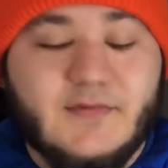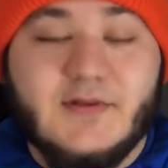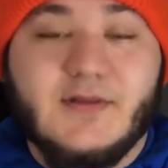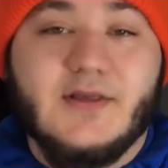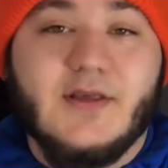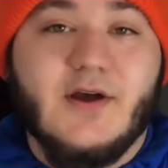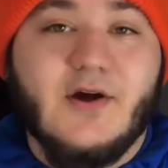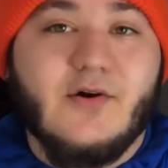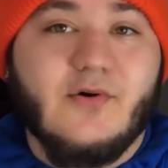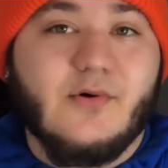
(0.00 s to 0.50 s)

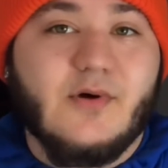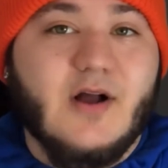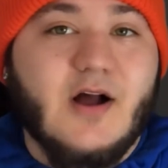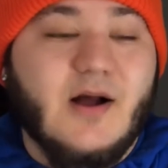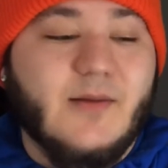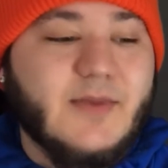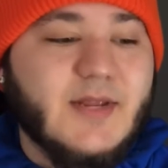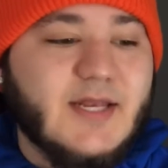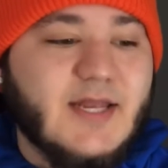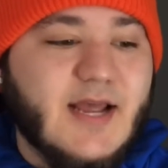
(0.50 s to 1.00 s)
Yo,
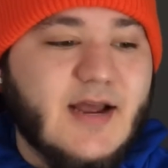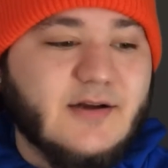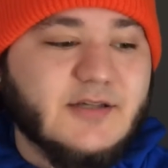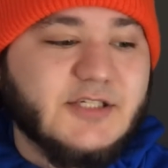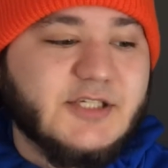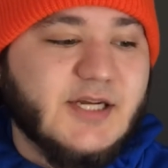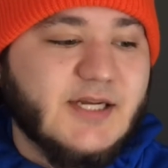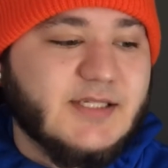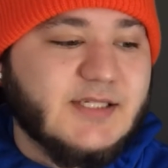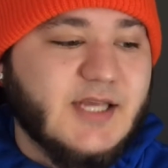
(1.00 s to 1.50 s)
comment down
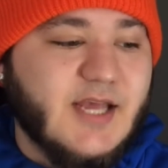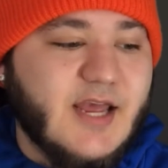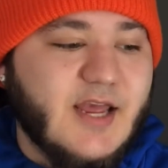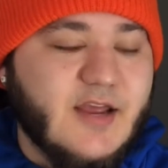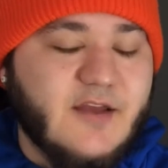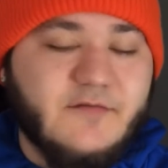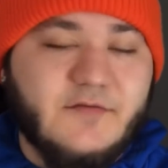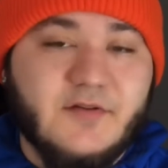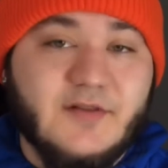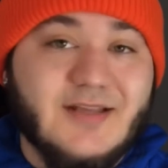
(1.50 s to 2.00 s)

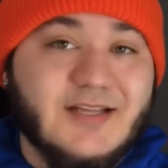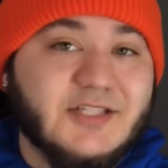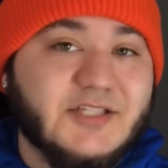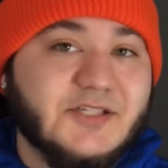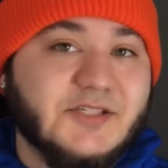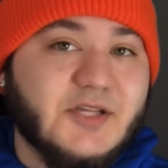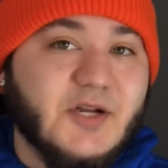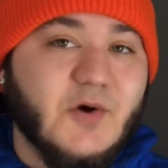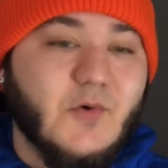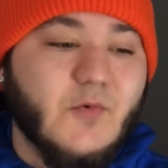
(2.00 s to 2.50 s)
Shantae if you think
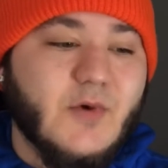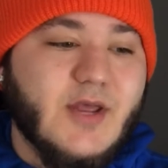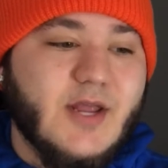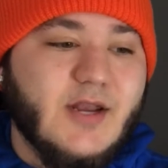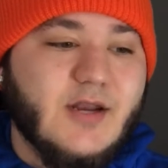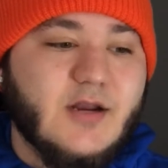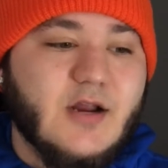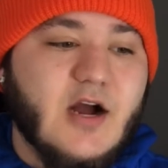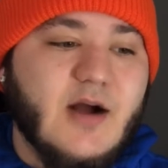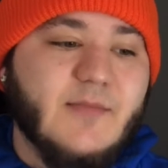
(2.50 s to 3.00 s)
she's gonna
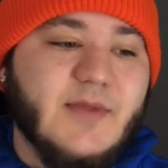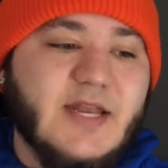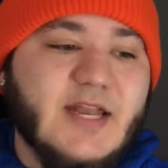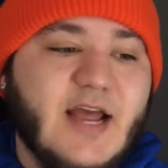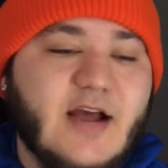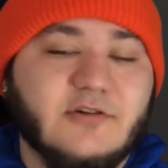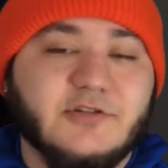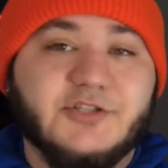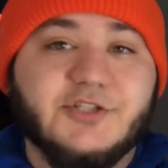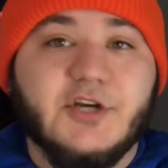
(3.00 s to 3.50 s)
win. Comment
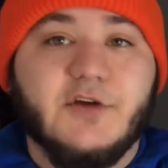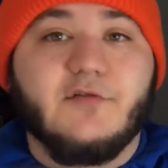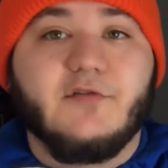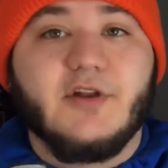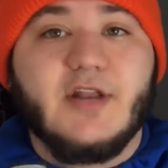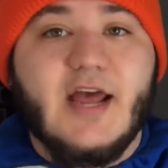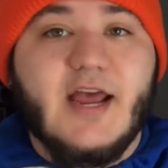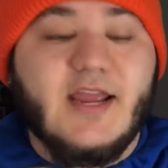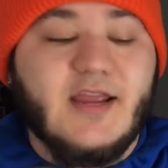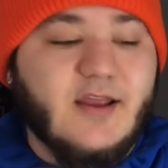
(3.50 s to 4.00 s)
down Shovel
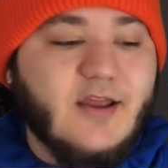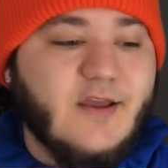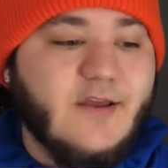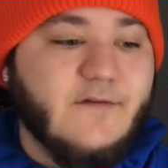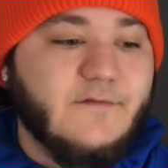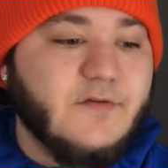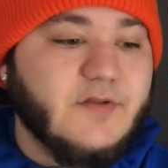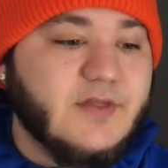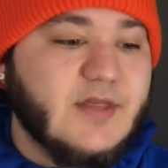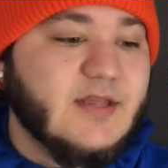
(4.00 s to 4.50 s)
Knight
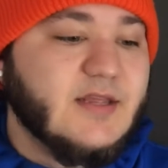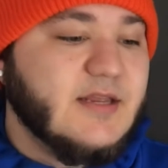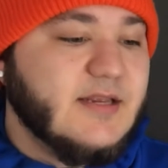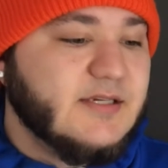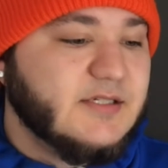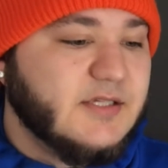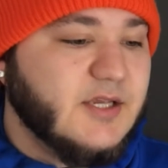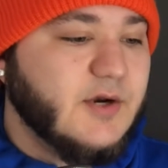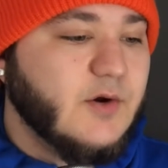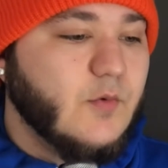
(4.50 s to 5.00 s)
if you think
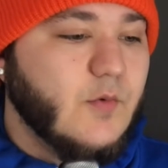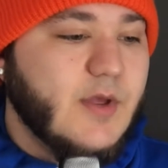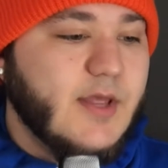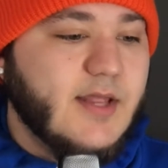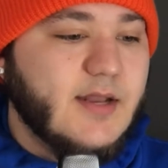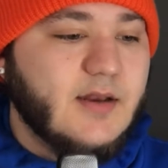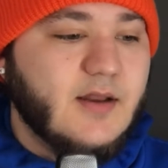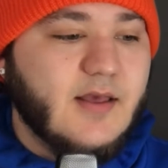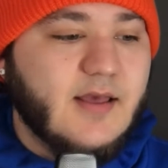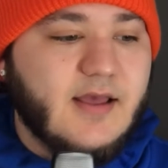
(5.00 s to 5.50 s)
he's gonna
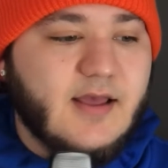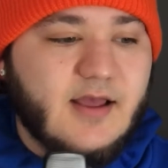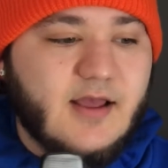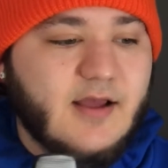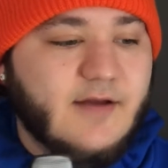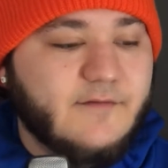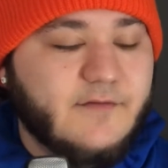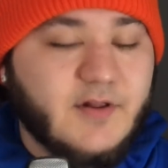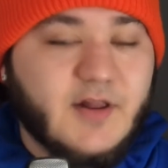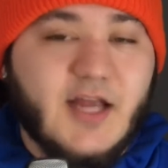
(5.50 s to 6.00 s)
win.
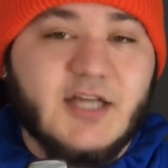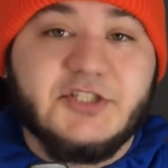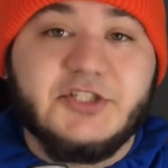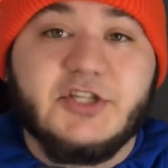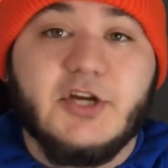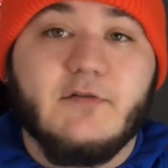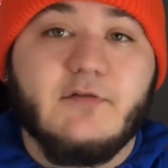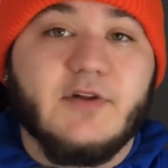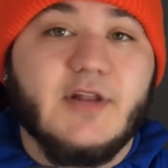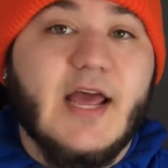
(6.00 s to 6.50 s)
Feel like
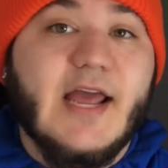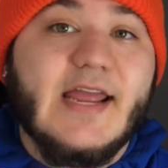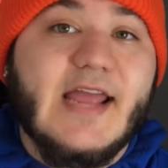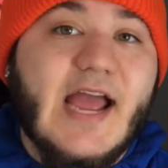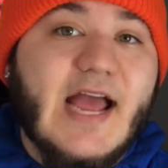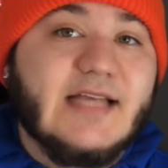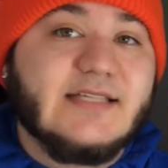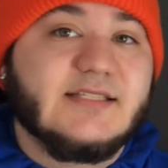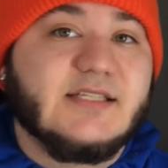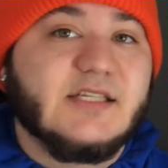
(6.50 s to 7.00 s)
Shovel Knight
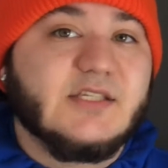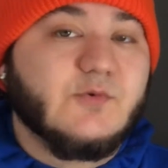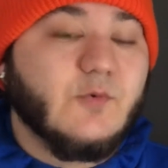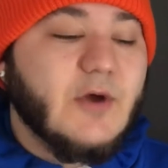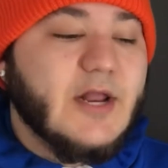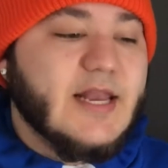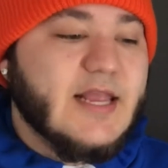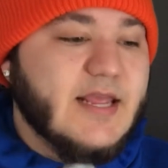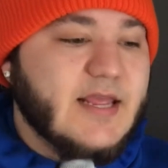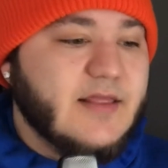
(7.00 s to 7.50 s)
has this
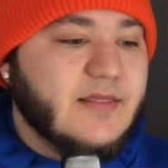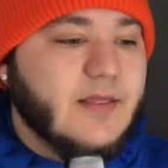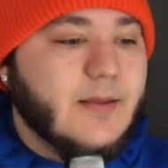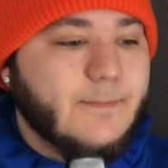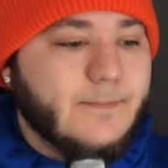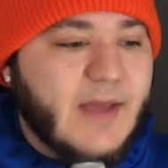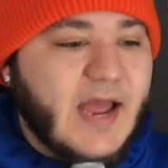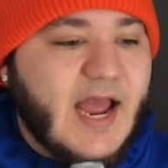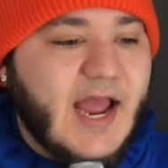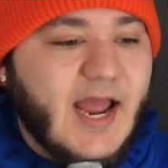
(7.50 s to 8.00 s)
one in the
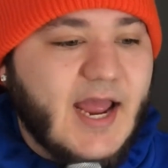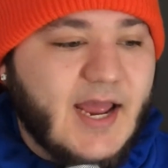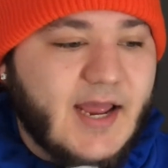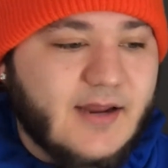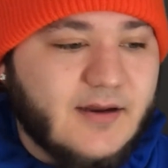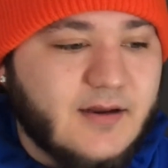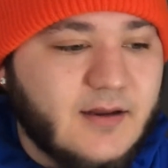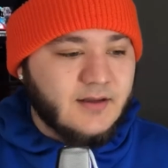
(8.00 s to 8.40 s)
bag.